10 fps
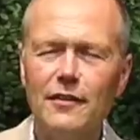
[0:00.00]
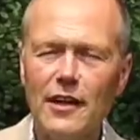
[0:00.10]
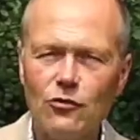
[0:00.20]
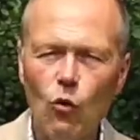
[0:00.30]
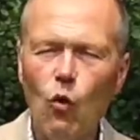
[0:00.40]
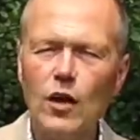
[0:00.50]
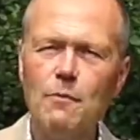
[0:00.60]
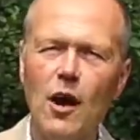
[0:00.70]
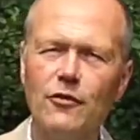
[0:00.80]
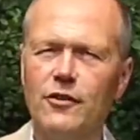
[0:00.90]
that's all
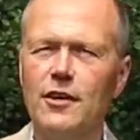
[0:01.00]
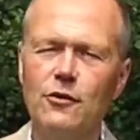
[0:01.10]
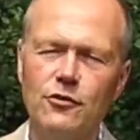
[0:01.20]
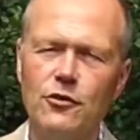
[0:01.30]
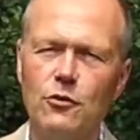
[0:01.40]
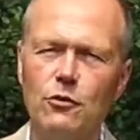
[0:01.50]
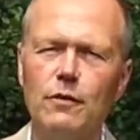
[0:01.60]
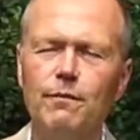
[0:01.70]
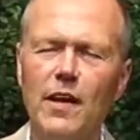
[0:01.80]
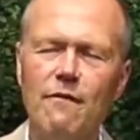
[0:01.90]
I'm asking you to do.
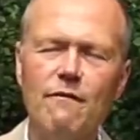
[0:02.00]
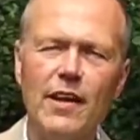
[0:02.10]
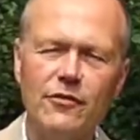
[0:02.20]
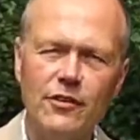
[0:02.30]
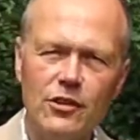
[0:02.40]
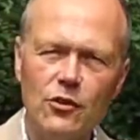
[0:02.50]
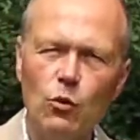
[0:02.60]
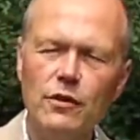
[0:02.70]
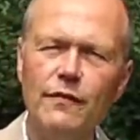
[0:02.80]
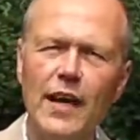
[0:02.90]
Invest in
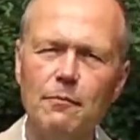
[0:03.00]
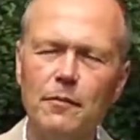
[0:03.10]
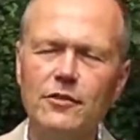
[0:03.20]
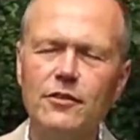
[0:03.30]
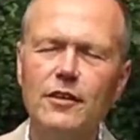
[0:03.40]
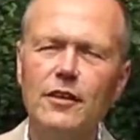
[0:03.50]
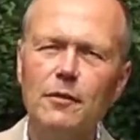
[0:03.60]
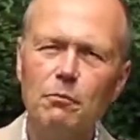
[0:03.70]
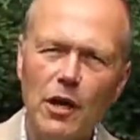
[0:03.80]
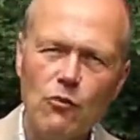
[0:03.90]
your development
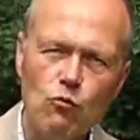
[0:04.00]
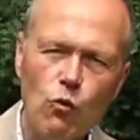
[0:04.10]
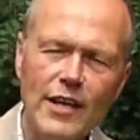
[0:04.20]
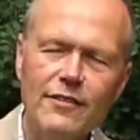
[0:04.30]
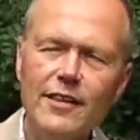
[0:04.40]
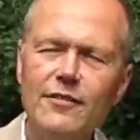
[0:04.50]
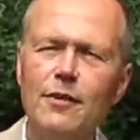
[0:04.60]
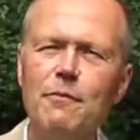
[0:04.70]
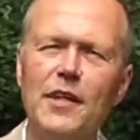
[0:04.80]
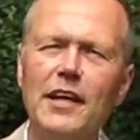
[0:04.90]
by writing
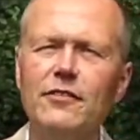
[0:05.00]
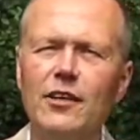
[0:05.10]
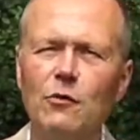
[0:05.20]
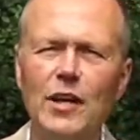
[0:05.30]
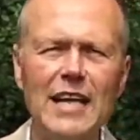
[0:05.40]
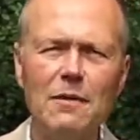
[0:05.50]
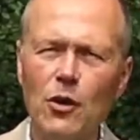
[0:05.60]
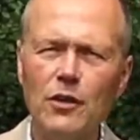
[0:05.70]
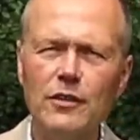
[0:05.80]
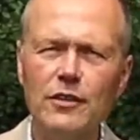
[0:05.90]
some things down in a
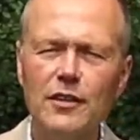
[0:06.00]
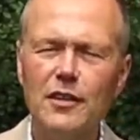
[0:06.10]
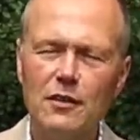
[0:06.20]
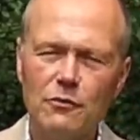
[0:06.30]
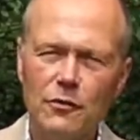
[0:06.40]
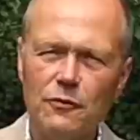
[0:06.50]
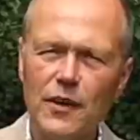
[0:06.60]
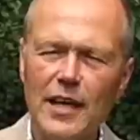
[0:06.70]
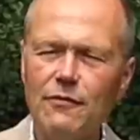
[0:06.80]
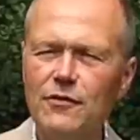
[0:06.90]
book for
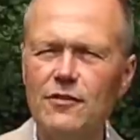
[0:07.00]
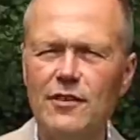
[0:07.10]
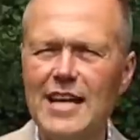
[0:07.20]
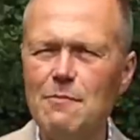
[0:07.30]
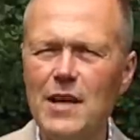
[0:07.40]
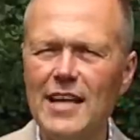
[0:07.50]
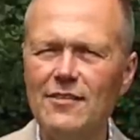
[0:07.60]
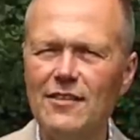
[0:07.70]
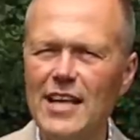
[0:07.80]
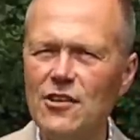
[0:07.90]
5 to 10
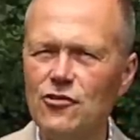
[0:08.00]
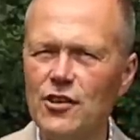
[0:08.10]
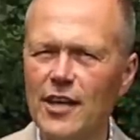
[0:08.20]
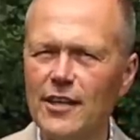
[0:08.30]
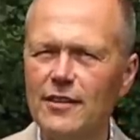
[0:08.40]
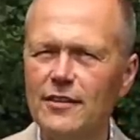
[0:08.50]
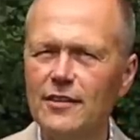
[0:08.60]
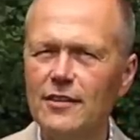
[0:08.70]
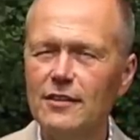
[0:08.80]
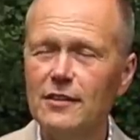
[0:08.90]
minutes each day.
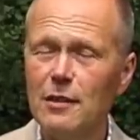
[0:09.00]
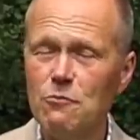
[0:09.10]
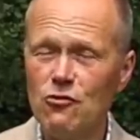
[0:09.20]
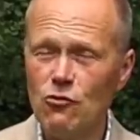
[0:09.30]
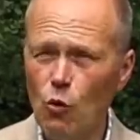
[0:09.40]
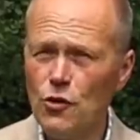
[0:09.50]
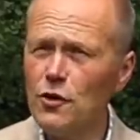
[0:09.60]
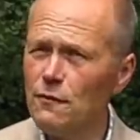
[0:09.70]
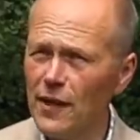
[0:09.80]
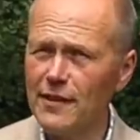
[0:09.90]
I'm sure you
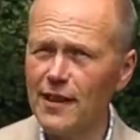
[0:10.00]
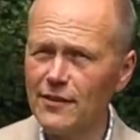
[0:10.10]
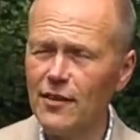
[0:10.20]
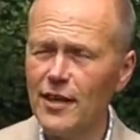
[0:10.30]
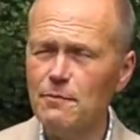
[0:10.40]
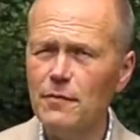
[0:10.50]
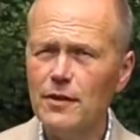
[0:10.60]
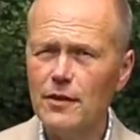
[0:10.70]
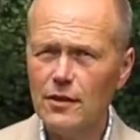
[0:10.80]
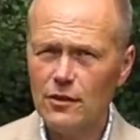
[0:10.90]
can find that time
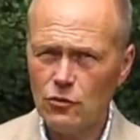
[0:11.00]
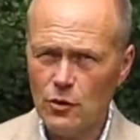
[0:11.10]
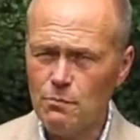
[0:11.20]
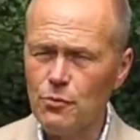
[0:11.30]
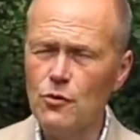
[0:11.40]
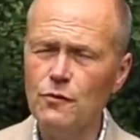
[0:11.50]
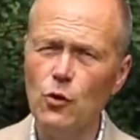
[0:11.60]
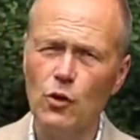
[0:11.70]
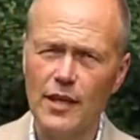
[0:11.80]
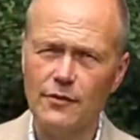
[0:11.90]
to improve
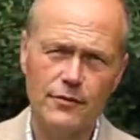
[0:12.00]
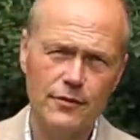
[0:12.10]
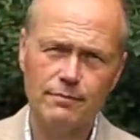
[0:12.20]
your life.